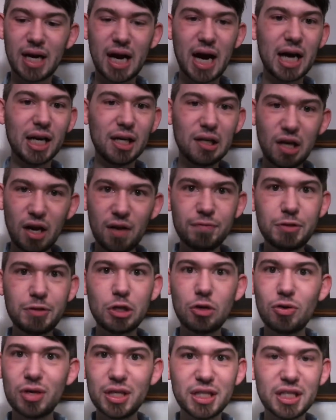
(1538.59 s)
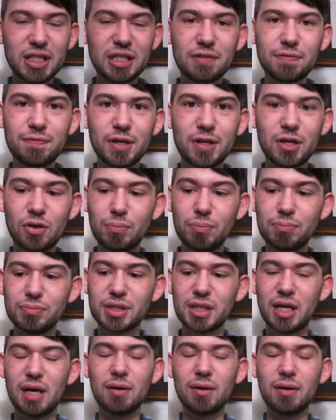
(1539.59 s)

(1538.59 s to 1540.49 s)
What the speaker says: I love doing these films.